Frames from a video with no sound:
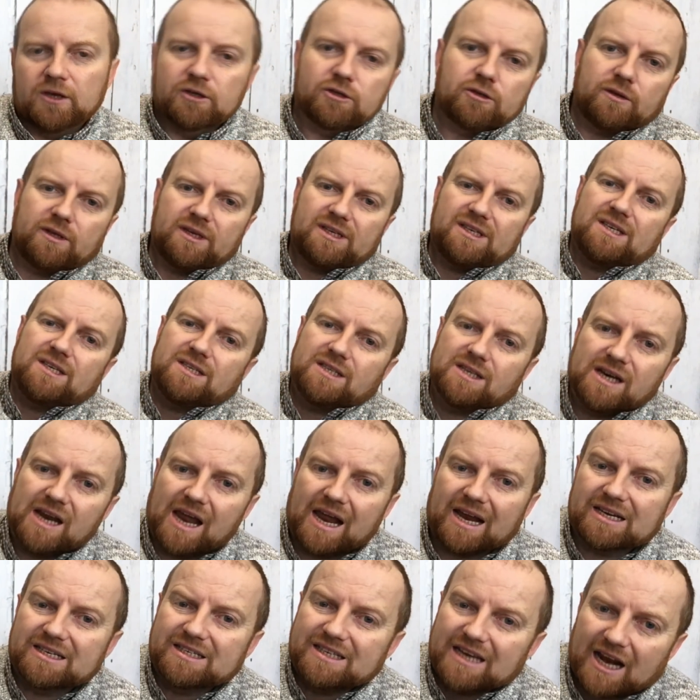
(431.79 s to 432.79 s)
So this isn't
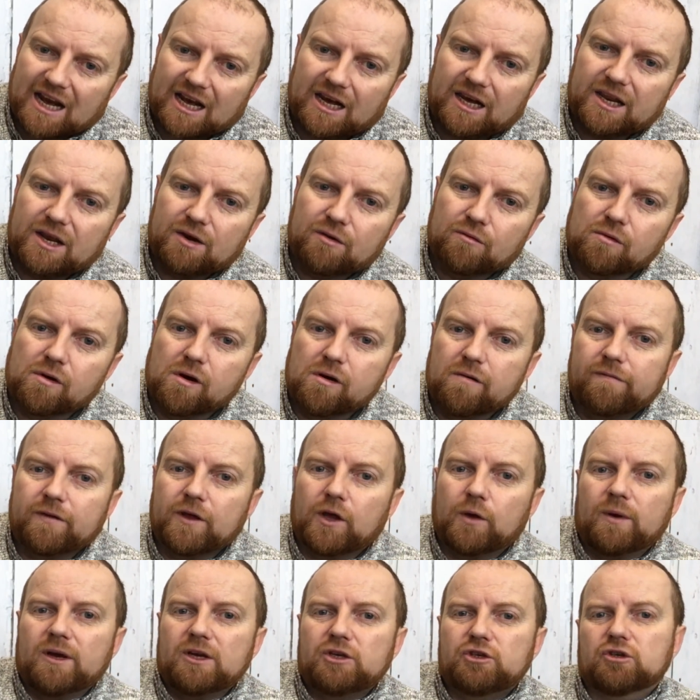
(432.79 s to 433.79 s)
exactly a
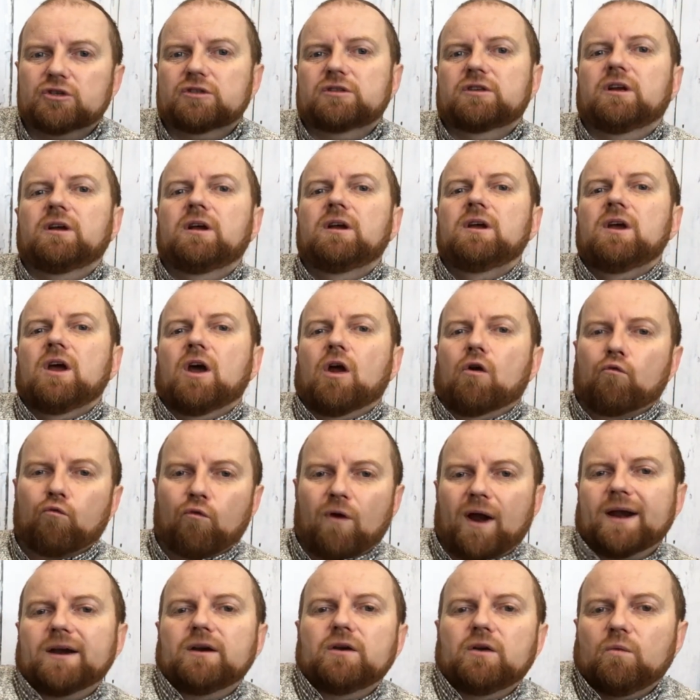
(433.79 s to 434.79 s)
review, it's just a
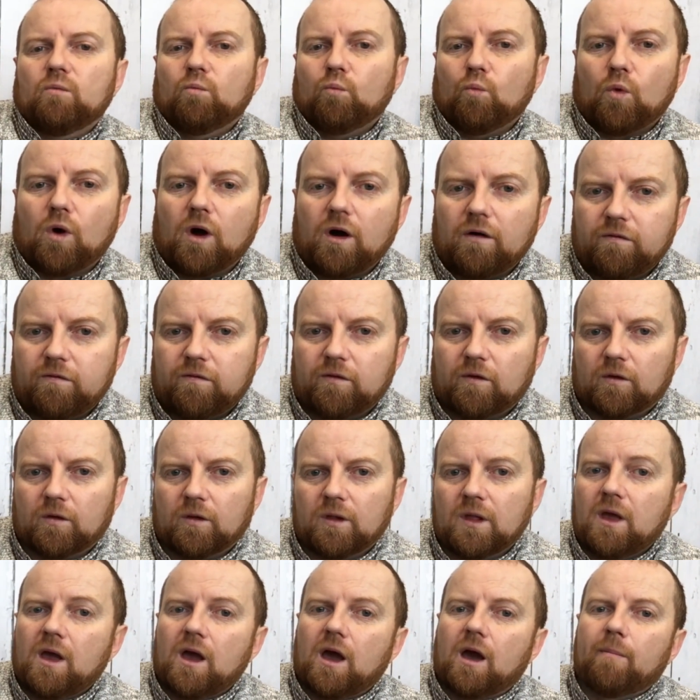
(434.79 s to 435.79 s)
random
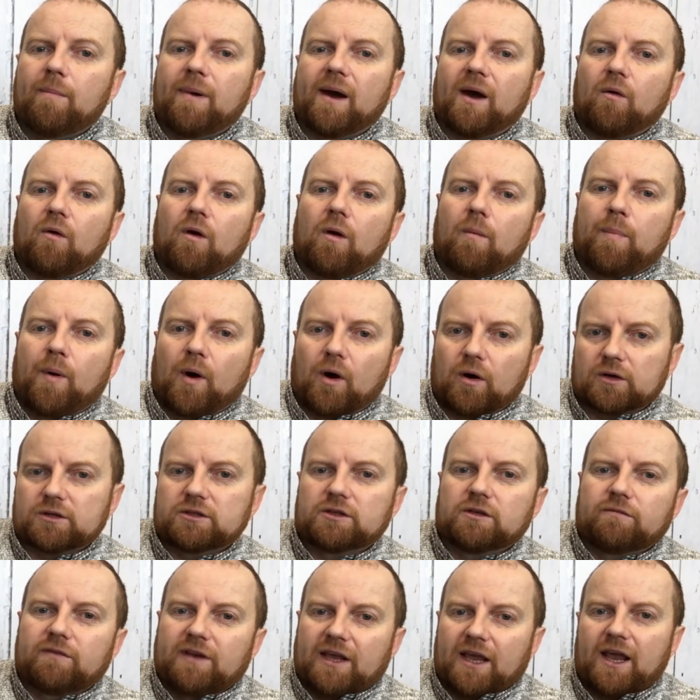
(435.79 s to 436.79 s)
waffle about a
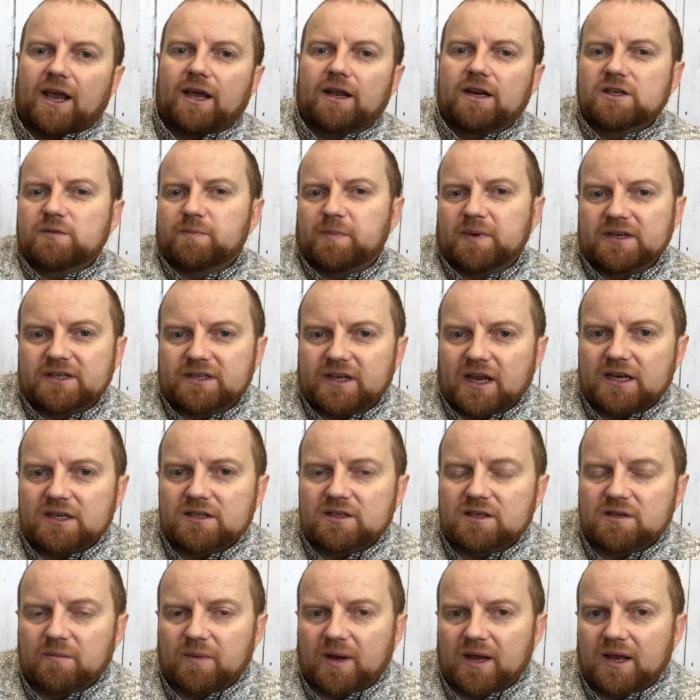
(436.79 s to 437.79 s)
box of gear that's been
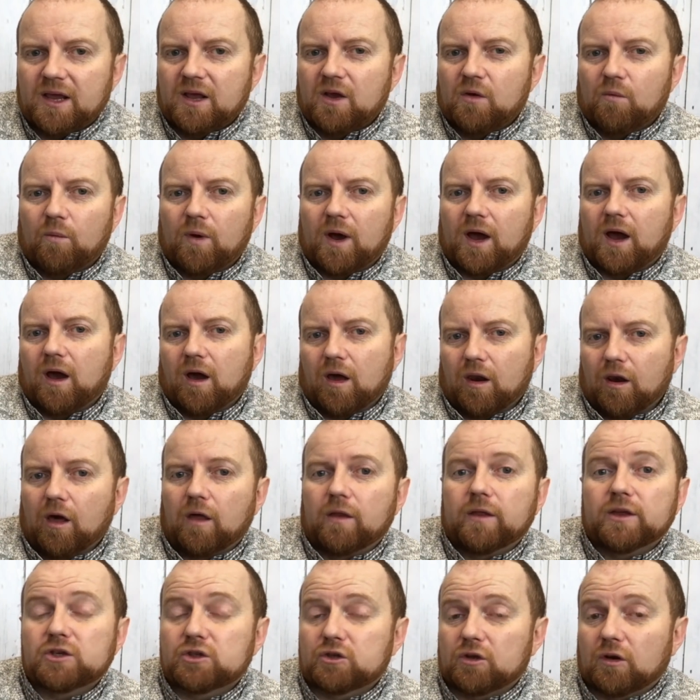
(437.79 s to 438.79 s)
sent to me, where a
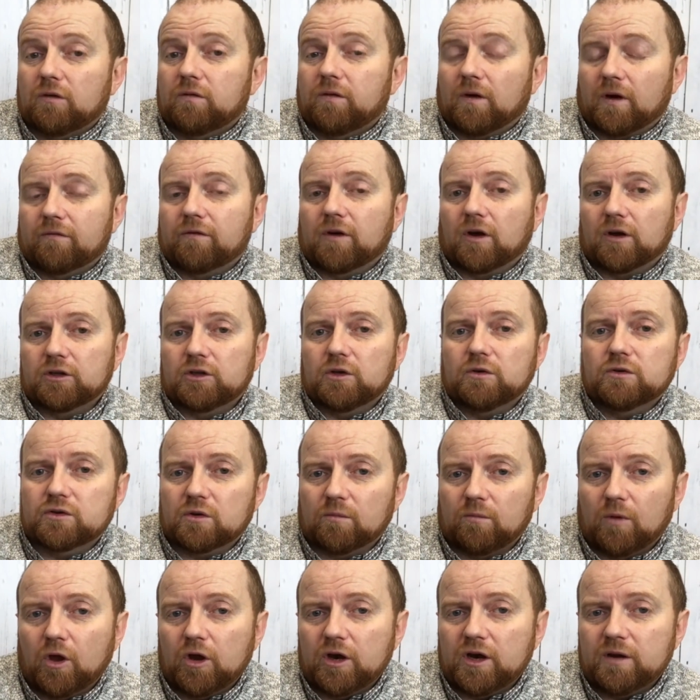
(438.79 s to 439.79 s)
lot of the stuff I've got to do
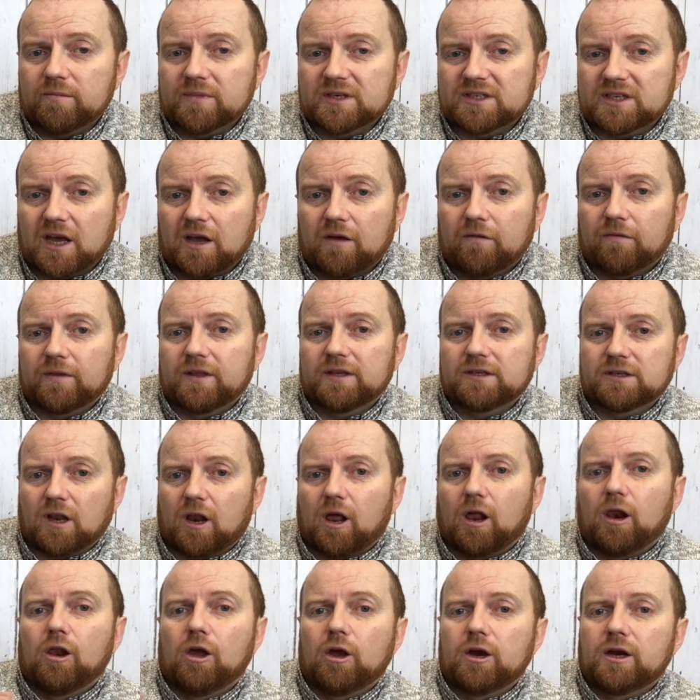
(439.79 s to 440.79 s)
some learning myself. There's a
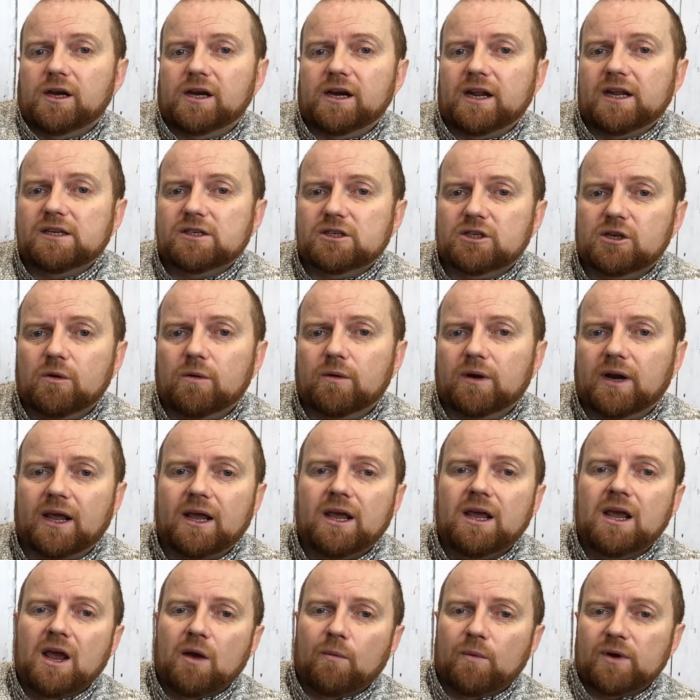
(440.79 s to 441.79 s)
lot of learning I need to do on
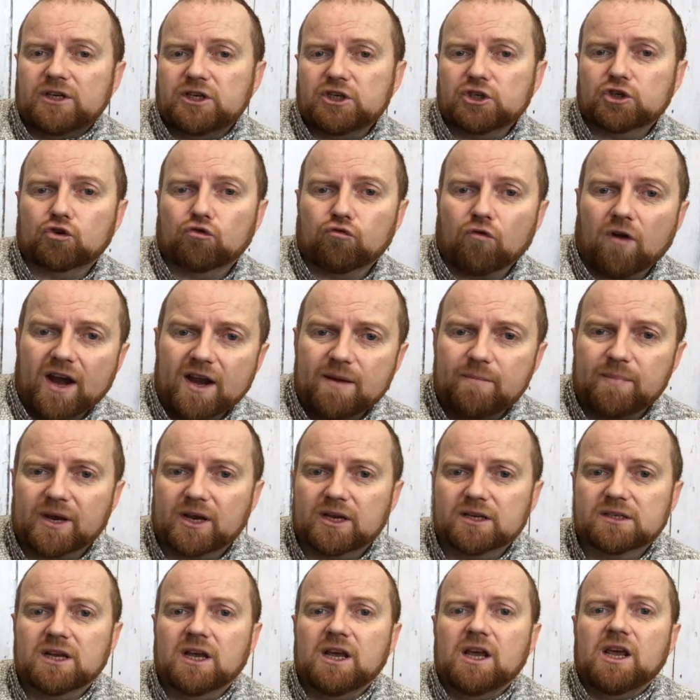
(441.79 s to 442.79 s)
it, which is great,
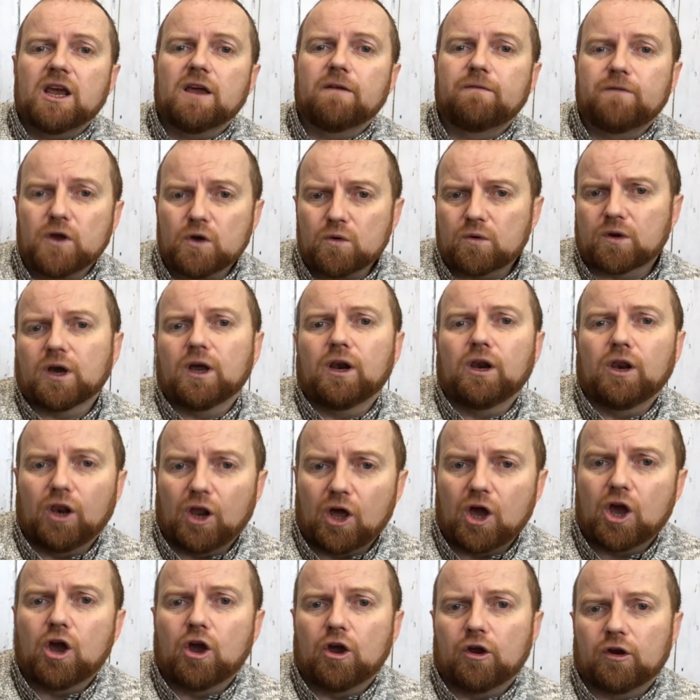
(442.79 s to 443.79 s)
because if you can
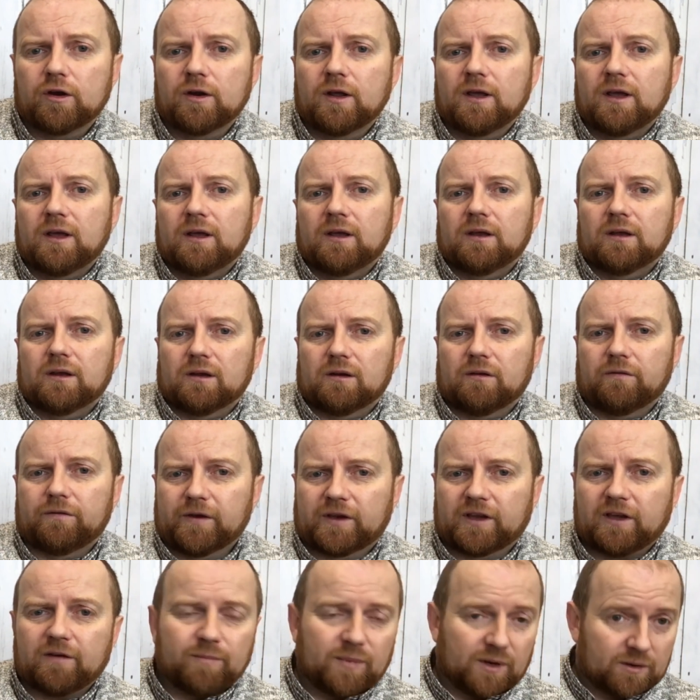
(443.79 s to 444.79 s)
learn,
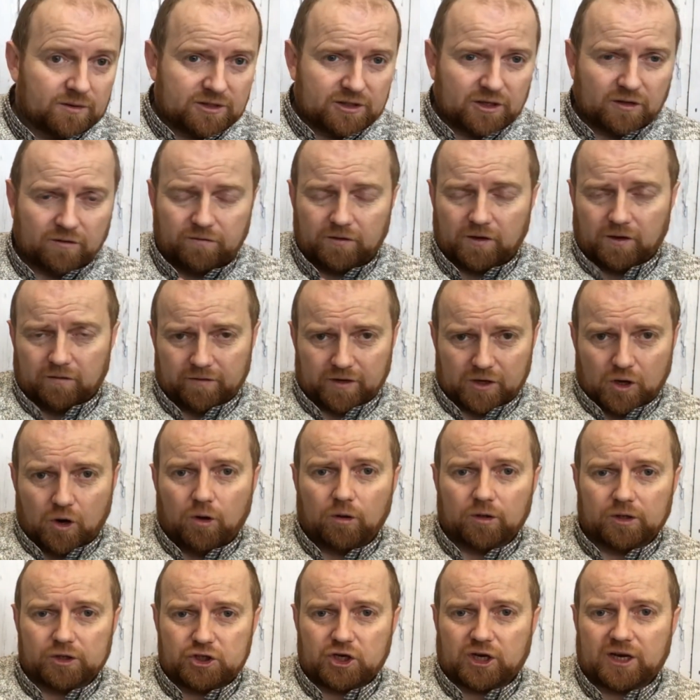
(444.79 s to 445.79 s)
forgive me, I'm still full of a
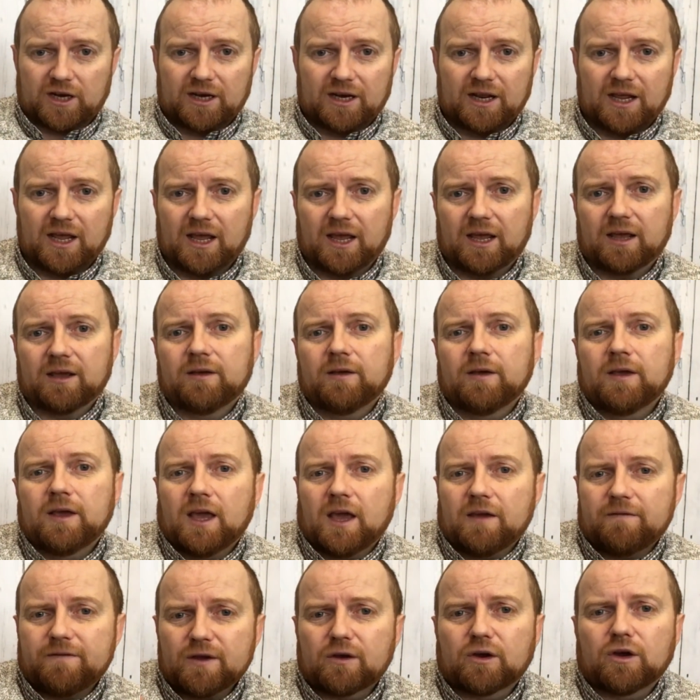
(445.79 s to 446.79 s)
cold as you can hear,
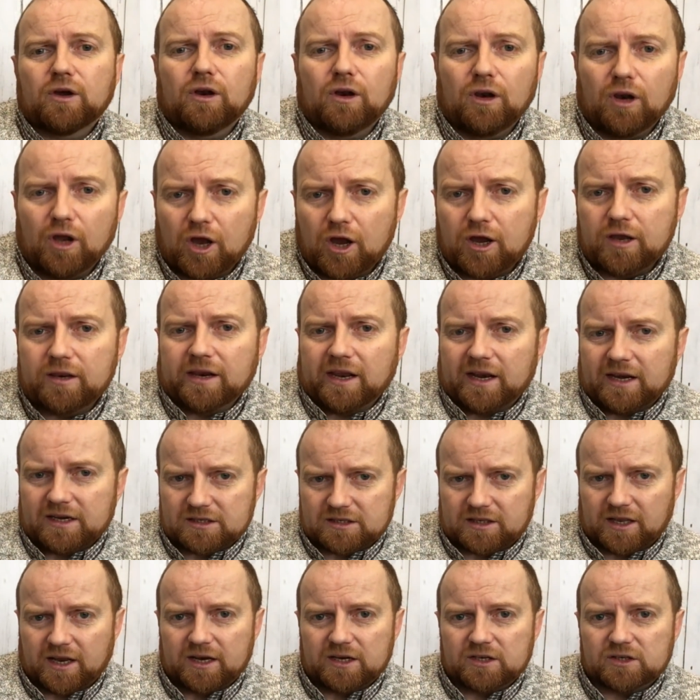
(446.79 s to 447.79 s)
if you can learn
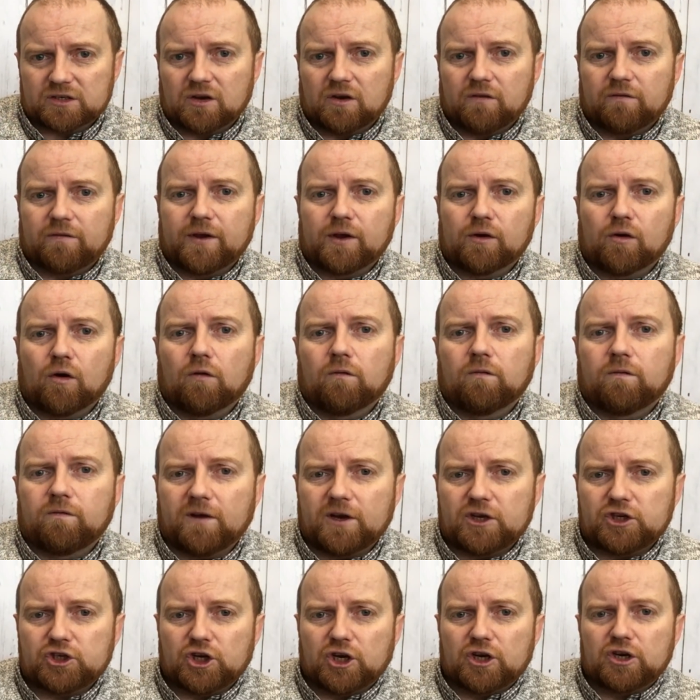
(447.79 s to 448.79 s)
these things for your own
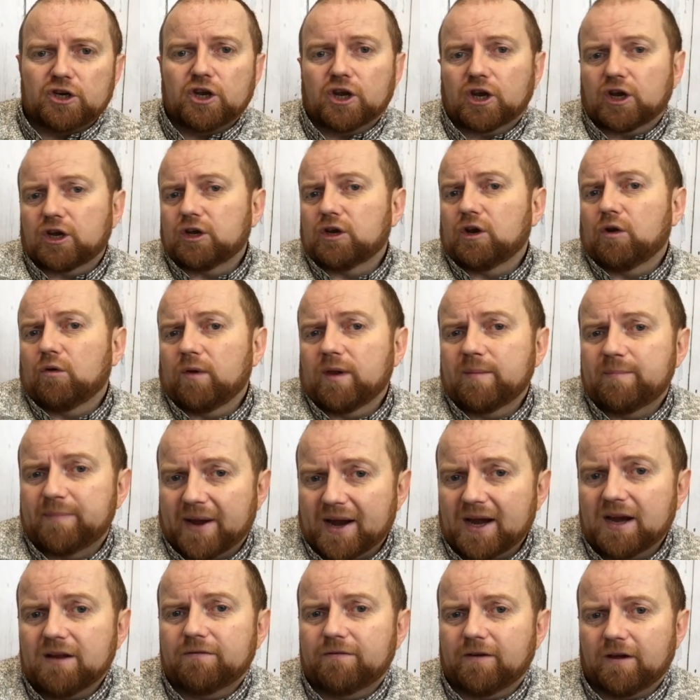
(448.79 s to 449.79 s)
fishing, you can only
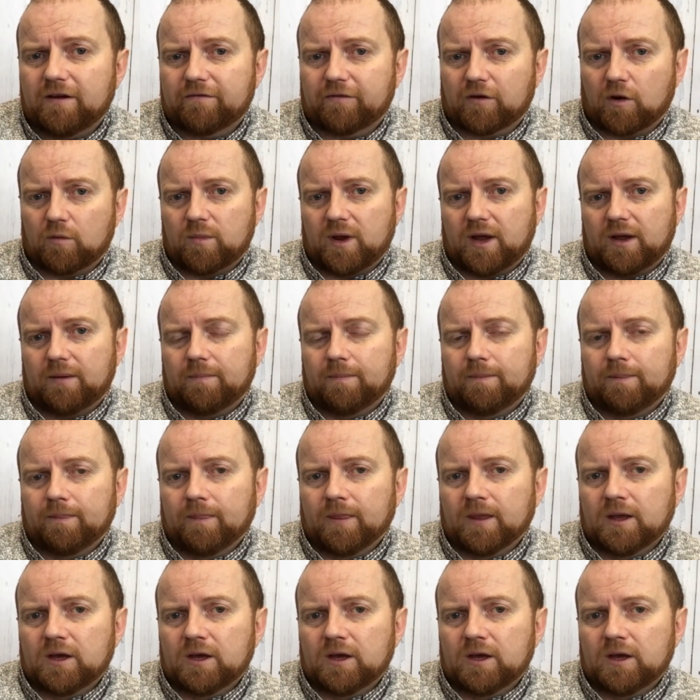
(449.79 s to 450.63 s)
benefit from it.